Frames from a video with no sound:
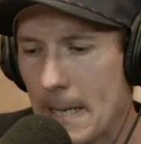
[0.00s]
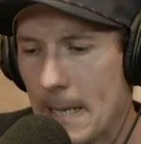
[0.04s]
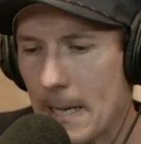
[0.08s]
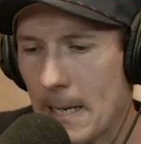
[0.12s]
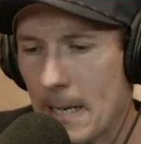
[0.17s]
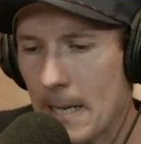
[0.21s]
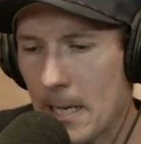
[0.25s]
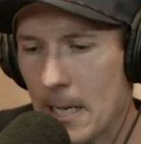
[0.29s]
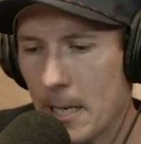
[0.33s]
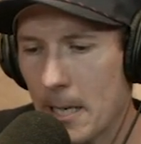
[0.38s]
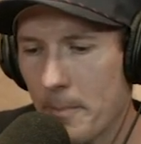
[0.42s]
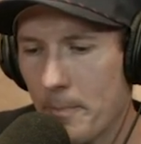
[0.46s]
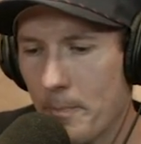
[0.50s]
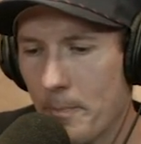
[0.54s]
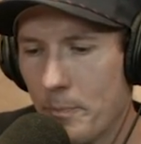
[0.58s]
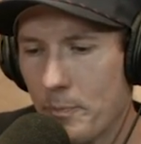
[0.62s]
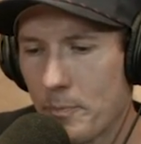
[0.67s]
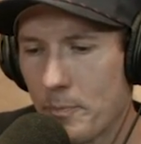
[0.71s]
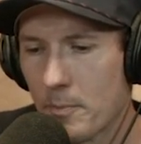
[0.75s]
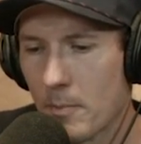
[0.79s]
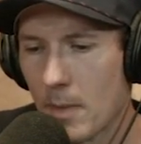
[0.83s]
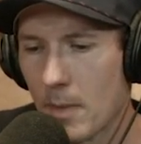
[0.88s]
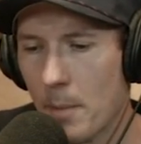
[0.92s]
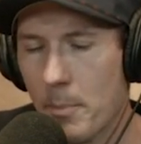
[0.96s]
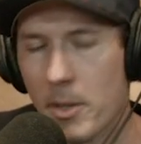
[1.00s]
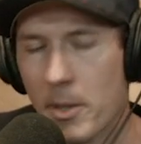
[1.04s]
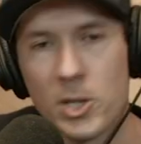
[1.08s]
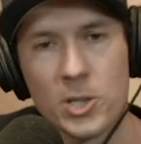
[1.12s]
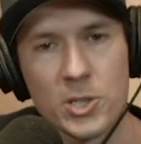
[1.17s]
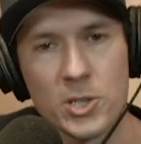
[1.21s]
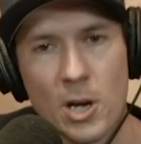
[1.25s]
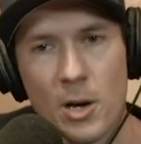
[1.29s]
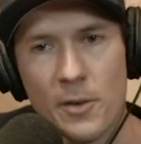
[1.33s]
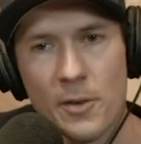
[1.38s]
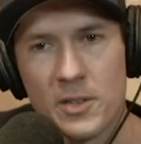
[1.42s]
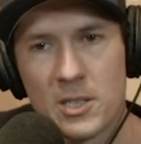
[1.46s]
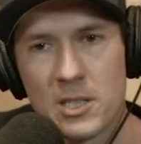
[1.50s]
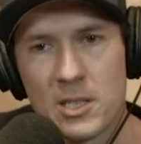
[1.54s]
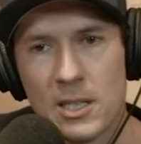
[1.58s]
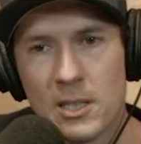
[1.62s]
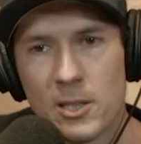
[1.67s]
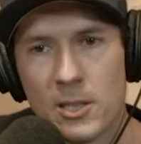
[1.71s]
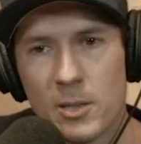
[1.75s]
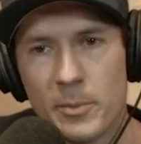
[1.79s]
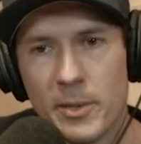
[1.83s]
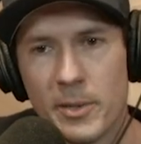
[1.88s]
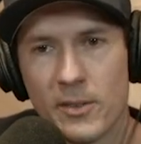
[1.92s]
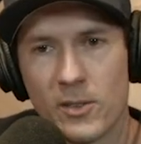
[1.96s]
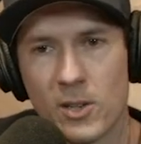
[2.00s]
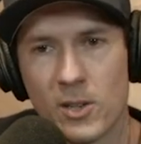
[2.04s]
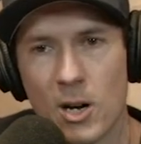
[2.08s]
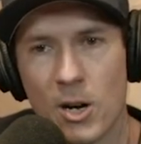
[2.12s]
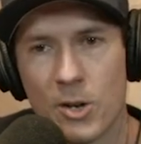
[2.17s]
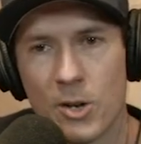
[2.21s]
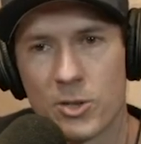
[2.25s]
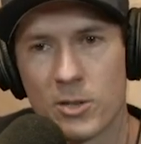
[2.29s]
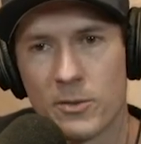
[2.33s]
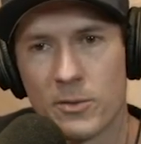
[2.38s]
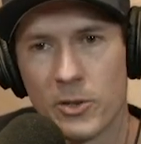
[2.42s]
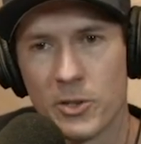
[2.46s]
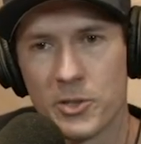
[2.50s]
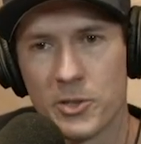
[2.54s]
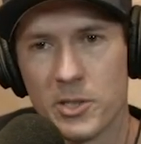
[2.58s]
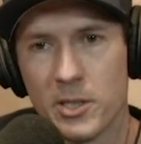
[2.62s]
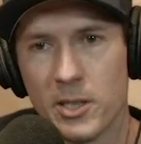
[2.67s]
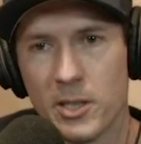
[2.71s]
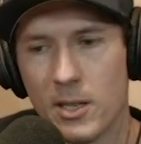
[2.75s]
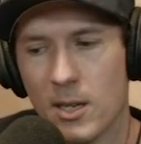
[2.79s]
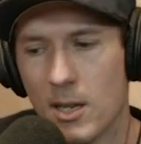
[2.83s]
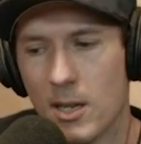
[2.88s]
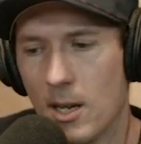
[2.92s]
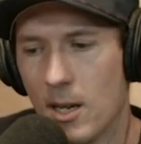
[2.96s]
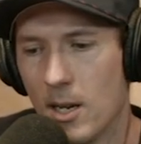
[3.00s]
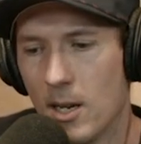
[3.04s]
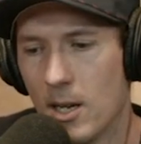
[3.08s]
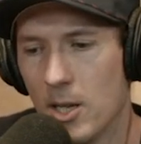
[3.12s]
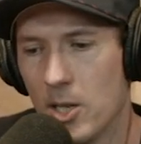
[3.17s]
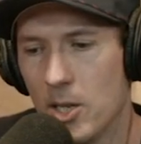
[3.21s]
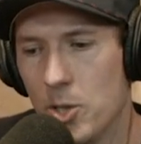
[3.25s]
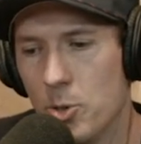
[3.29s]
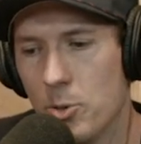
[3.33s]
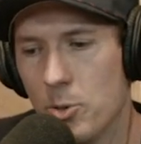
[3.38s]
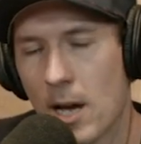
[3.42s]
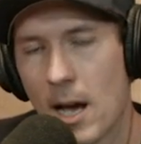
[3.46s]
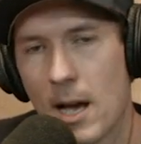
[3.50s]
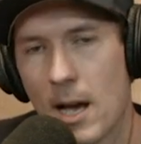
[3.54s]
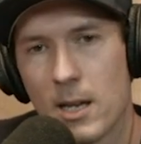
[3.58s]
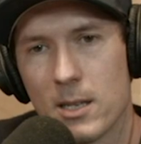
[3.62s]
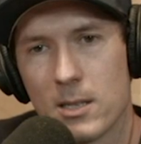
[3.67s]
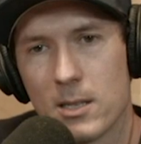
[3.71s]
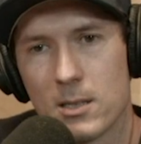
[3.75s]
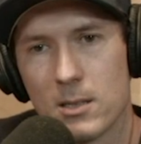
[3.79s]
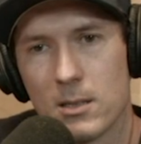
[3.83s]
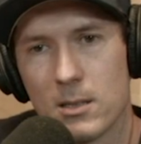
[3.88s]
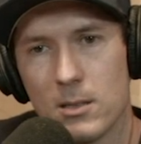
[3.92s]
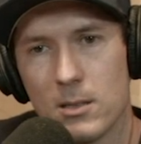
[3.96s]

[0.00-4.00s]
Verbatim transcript: Um, but there's obviously a little bit of controversy. You guys